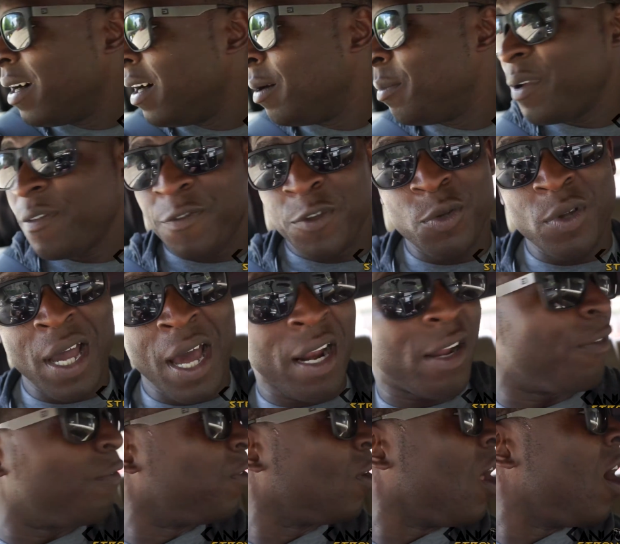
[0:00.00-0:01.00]
If you got
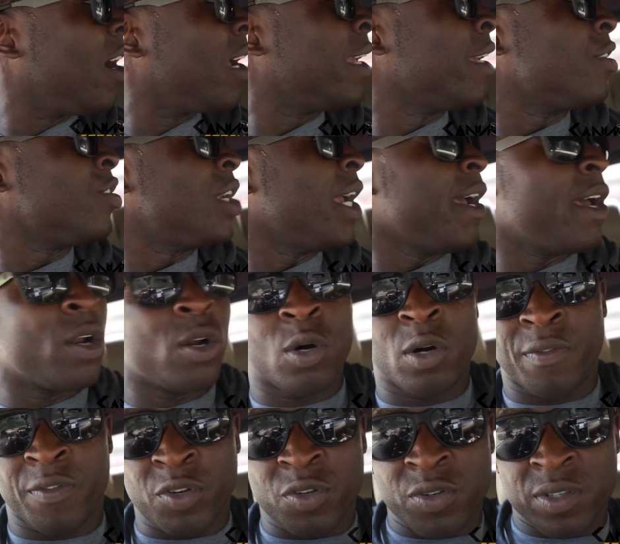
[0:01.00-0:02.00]
a vlogging channel,
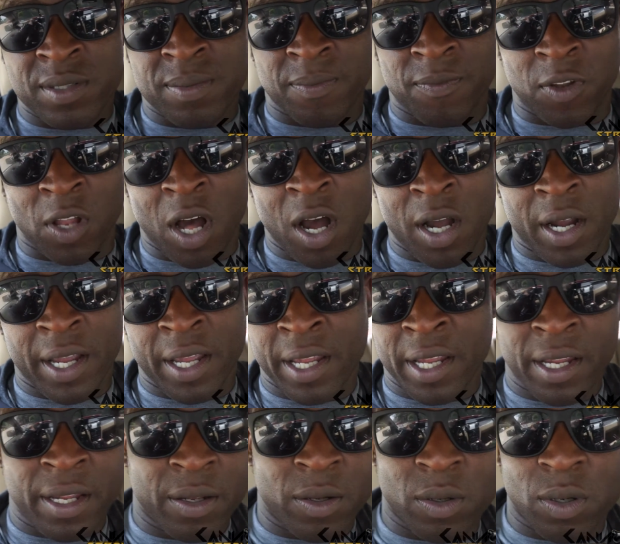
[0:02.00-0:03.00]
if you do some
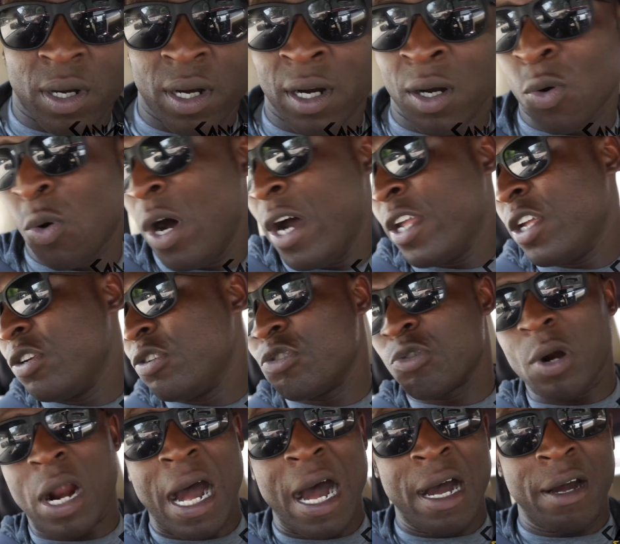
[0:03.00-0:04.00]
vlogging while you
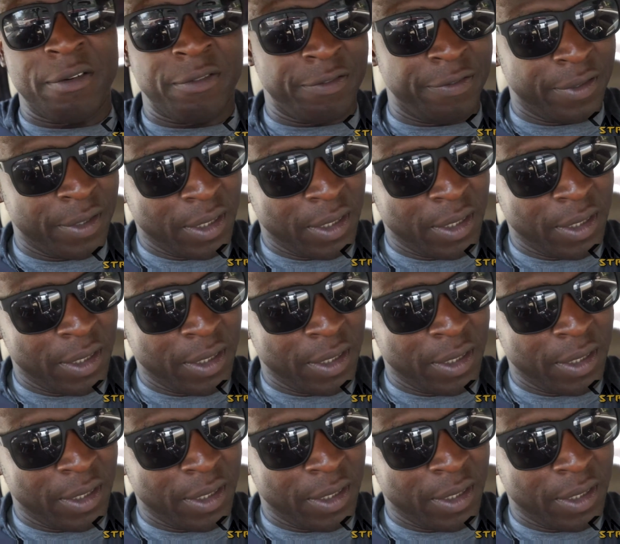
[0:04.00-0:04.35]
drive,